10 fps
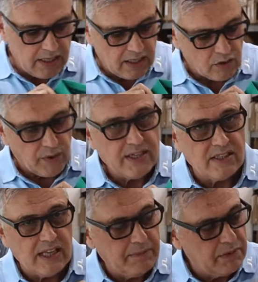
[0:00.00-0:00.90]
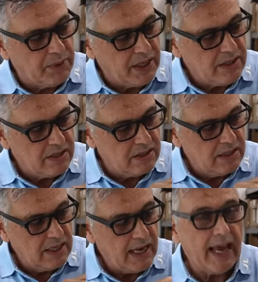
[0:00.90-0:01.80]
that a great statement piece?
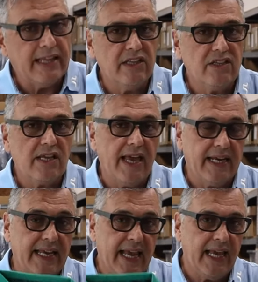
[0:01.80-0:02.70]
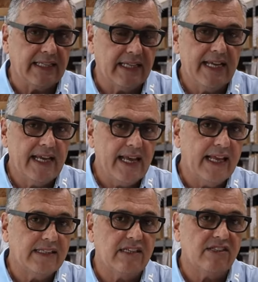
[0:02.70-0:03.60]
And this, and again,
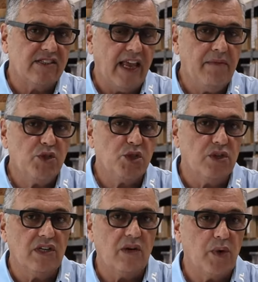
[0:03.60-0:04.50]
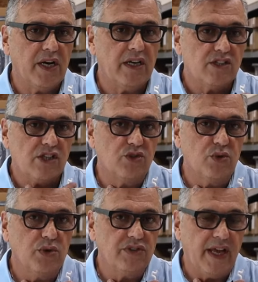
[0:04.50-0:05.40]
it's the same shirt I'm wearing. It's a
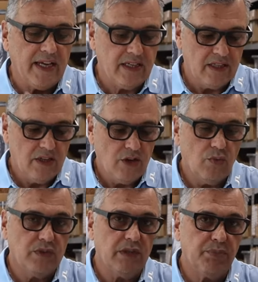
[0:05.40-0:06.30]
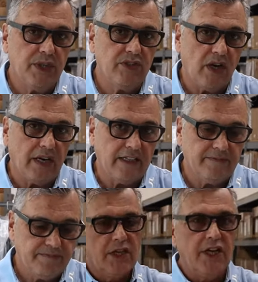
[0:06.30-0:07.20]
Tour Tech with the print on it.
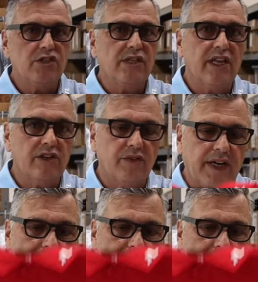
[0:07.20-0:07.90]
Here's another great